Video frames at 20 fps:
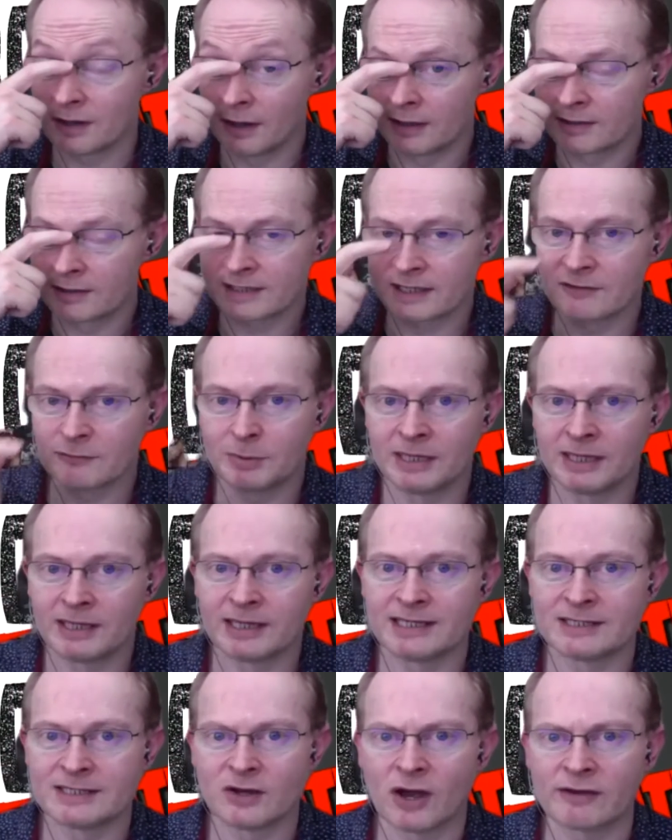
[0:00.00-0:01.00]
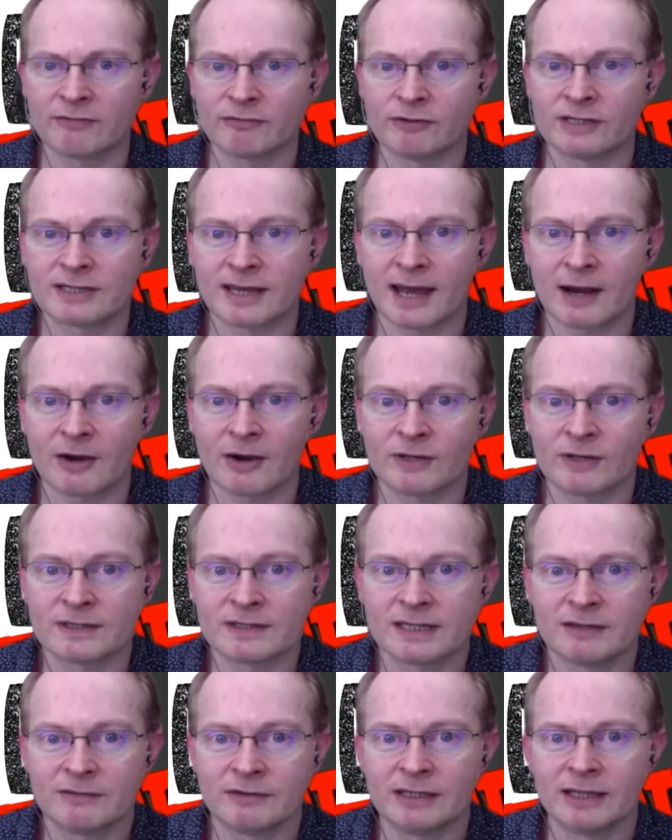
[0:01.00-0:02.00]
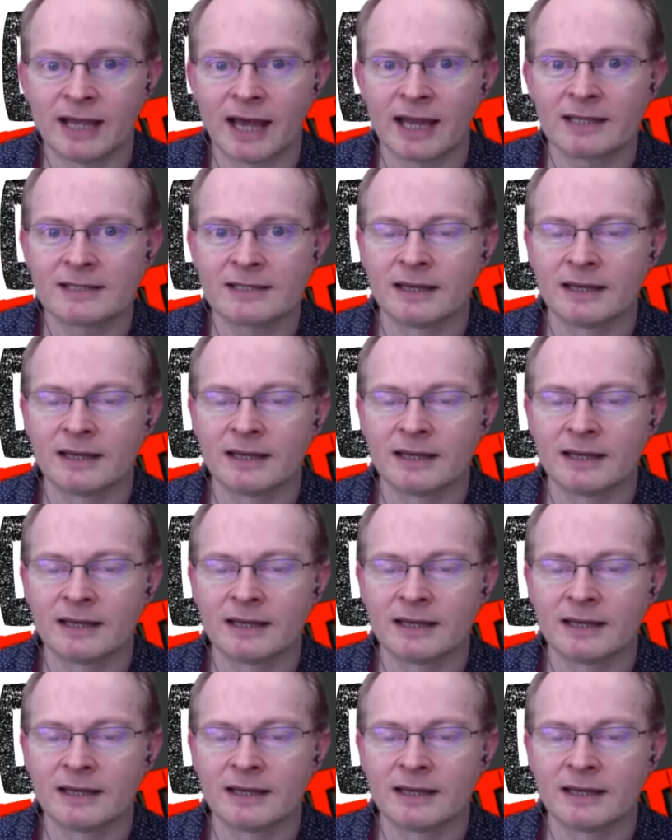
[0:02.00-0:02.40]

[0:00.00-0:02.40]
instead of being in his ivory tower in TV land."